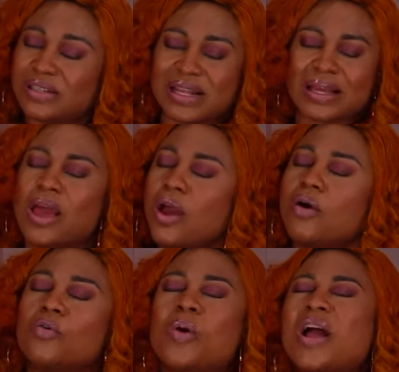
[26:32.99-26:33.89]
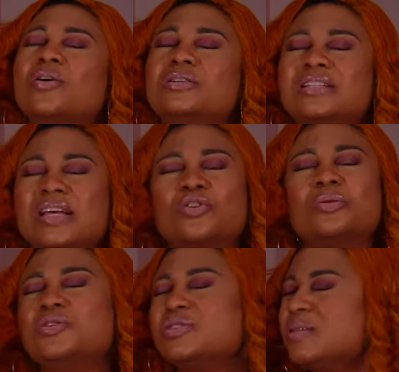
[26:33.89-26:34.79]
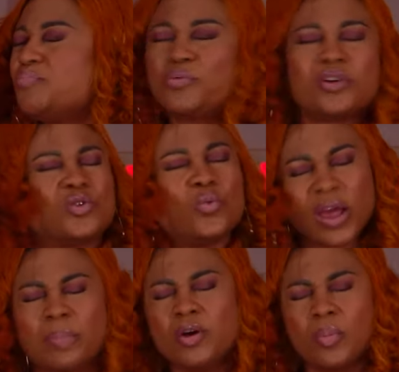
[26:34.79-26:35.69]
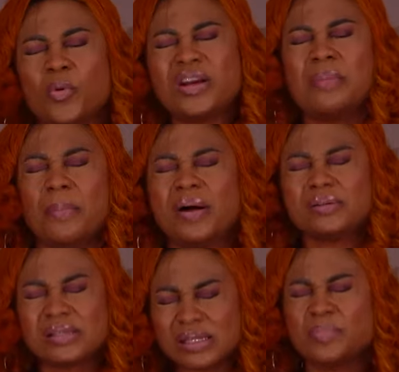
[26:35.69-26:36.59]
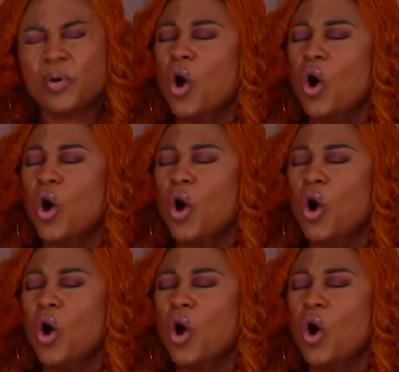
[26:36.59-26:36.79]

Like, why on earth are you going to be using prick to wake me up when I'm about to sleep